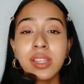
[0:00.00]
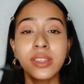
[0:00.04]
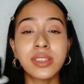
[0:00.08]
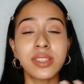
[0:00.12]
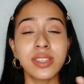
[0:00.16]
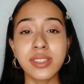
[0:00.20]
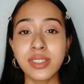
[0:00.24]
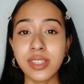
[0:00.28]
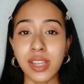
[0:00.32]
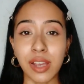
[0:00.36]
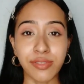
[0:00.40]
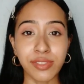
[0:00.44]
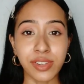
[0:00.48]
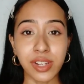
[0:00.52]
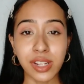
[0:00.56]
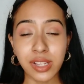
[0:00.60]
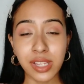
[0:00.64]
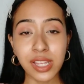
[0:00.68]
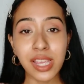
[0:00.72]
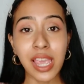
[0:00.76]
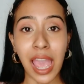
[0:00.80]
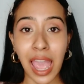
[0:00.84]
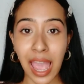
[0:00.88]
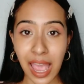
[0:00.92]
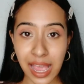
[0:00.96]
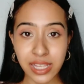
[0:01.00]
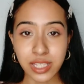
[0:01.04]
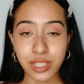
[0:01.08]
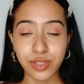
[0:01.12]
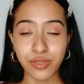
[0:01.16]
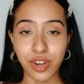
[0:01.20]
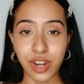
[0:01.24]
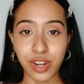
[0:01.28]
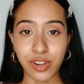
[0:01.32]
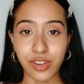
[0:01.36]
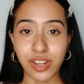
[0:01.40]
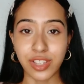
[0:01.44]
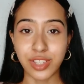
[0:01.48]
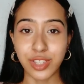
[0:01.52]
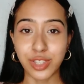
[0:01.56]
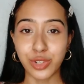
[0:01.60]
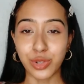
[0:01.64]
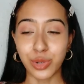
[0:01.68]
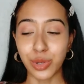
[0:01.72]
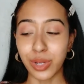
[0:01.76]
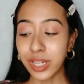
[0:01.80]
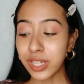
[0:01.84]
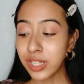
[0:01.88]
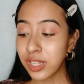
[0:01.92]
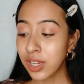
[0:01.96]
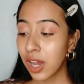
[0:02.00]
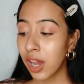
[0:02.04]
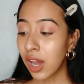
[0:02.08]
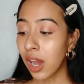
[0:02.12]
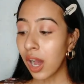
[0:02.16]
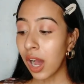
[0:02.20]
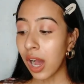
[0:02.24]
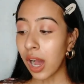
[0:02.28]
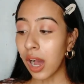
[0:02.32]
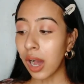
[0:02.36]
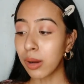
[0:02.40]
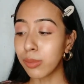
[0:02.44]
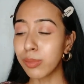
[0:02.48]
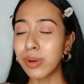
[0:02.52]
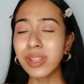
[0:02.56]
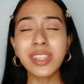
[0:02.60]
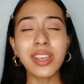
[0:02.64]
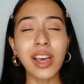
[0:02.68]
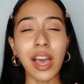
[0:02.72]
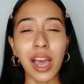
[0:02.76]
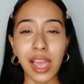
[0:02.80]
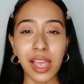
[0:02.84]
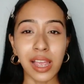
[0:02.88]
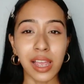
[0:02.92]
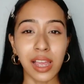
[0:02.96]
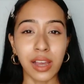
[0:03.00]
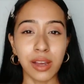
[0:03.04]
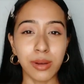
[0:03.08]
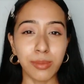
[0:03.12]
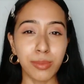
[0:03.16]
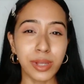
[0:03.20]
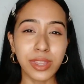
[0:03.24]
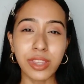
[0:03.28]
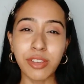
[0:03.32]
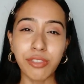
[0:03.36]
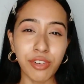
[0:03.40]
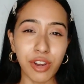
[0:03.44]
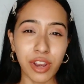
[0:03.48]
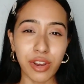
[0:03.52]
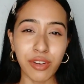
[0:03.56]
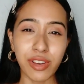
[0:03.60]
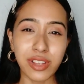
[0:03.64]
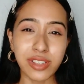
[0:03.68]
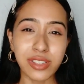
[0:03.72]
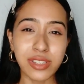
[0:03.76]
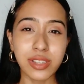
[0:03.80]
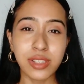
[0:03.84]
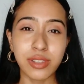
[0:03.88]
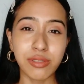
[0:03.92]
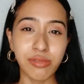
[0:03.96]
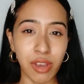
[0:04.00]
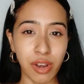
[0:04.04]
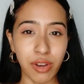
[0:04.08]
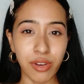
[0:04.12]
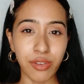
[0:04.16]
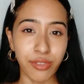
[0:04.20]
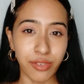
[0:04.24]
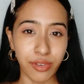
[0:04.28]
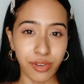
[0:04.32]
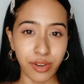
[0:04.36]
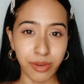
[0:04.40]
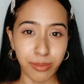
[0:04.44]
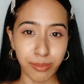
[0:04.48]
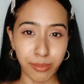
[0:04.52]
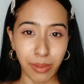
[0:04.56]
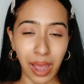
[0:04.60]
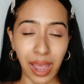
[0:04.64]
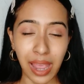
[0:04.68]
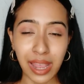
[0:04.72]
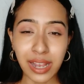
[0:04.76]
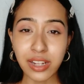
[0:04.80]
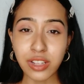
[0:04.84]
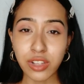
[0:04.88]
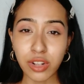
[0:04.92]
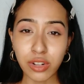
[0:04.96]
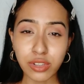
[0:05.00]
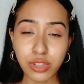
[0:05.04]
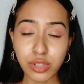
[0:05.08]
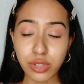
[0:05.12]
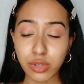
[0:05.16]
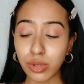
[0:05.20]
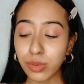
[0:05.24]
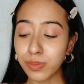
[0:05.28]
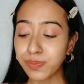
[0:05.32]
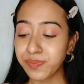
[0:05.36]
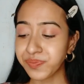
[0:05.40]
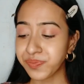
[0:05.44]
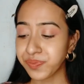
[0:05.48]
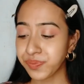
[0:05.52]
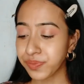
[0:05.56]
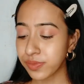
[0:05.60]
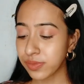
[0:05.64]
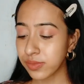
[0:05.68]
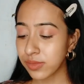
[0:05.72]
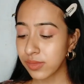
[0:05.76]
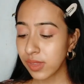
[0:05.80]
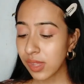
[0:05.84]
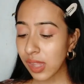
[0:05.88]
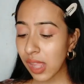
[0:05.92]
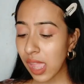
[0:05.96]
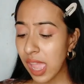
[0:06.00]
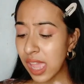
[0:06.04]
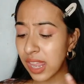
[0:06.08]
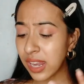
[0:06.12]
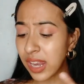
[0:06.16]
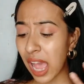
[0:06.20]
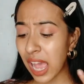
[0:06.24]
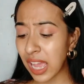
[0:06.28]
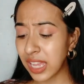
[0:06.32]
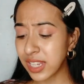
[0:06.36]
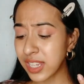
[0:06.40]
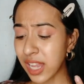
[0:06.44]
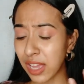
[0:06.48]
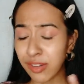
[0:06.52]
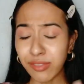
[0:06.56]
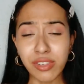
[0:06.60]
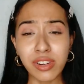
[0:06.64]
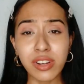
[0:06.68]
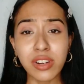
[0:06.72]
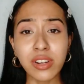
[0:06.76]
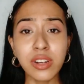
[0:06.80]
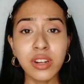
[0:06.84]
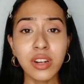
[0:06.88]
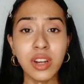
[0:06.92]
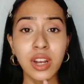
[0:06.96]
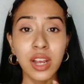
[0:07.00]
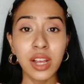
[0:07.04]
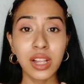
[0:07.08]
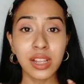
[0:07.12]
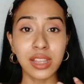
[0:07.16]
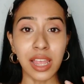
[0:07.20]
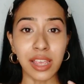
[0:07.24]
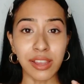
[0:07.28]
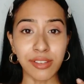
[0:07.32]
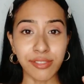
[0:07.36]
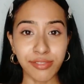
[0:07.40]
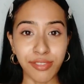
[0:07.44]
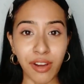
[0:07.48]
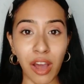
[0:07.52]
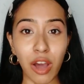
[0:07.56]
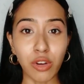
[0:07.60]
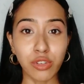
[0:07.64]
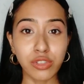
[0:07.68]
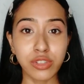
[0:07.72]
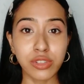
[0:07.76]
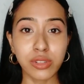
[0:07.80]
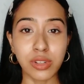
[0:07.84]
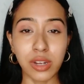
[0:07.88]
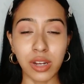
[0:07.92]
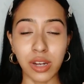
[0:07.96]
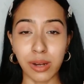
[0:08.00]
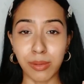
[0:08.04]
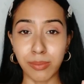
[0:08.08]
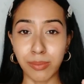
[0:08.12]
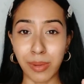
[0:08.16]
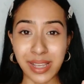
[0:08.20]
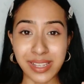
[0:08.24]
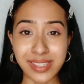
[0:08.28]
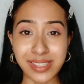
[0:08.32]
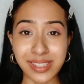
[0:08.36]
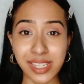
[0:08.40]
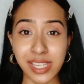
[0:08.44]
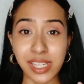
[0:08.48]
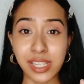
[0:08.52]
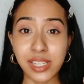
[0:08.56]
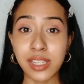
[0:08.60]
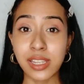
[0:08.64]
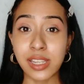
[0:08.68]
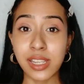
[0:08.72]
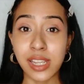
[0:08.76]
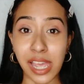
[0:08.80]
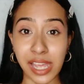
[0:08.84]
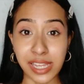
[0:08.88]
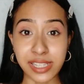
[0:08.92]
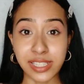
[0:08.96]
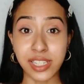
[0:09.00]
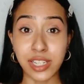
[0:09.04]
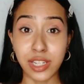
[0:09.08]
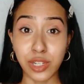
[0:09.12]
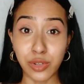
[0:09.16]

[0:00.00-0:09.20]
This definitely has fragrance to it, uh, but the uh, but the fragrance is very, very mild also, and I never like found uh, my skin get